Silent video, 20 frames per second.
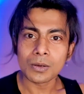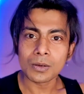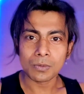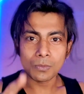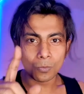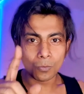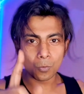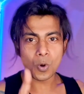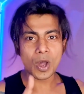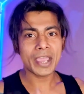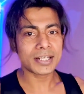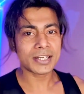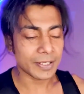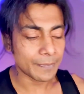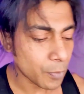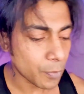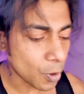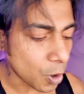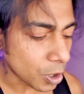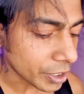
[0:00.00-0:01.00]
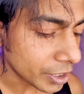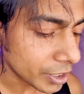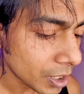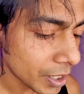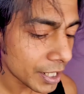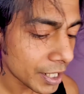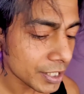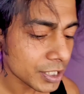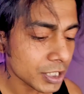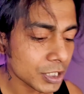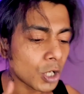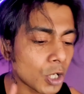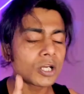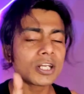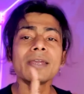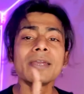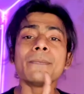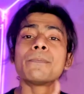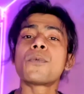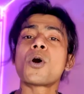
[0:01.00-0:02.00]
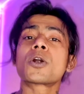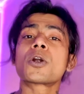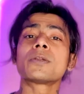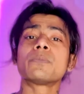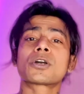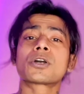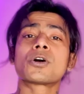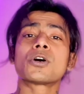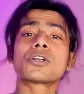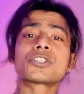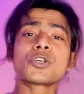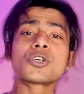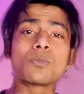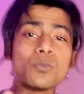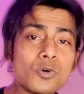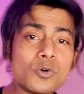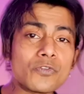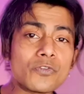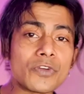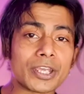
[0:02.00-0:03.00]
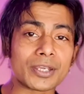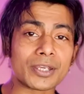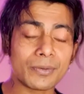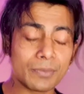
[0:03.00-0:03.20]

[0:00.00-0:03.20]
Why it's important? It's not only important because you're moving,